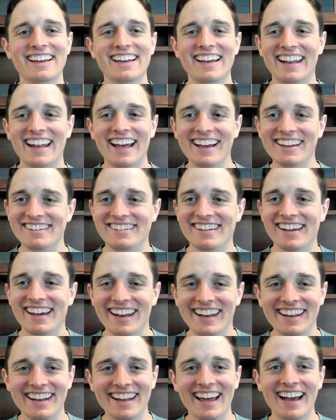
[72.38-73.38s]
And I
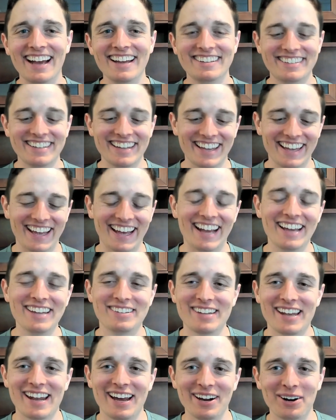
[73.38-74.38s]
said, I, I
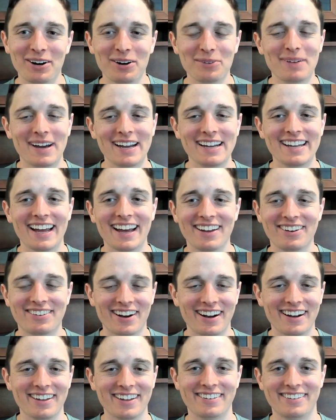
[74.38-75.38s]
said, I heard my dad
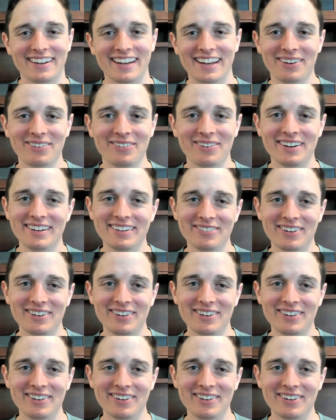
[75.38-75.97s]
try to sing when,